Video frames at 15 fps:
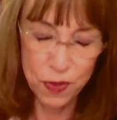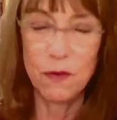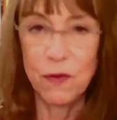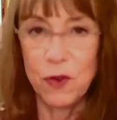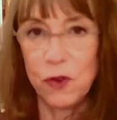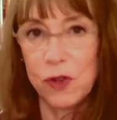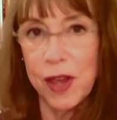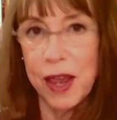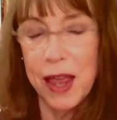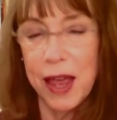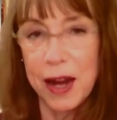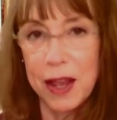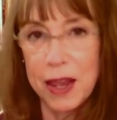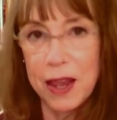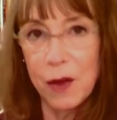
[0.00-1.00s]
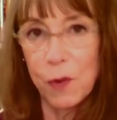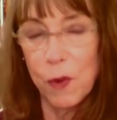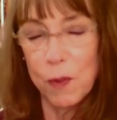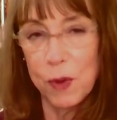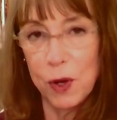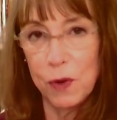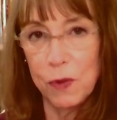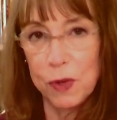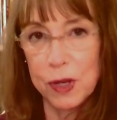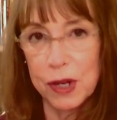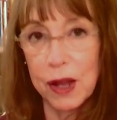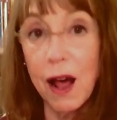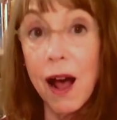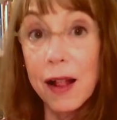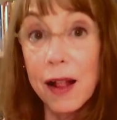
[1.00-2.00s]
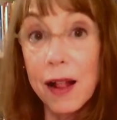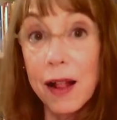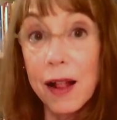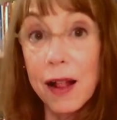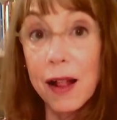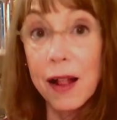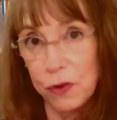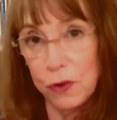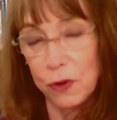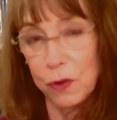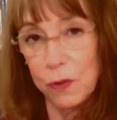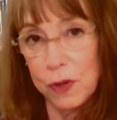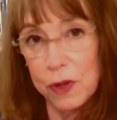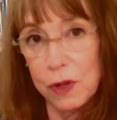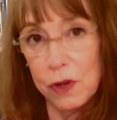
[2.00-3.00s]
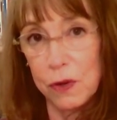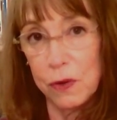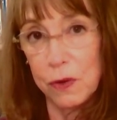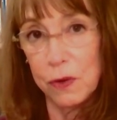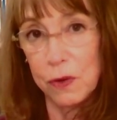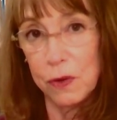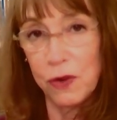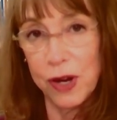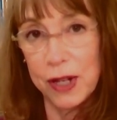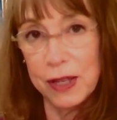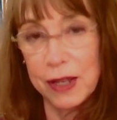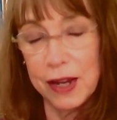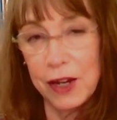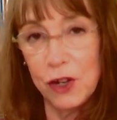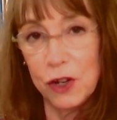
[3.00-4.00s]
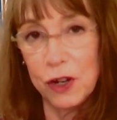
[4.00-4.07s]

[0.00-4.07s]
interviews, I had a young woman who was a college student who was doing the translation.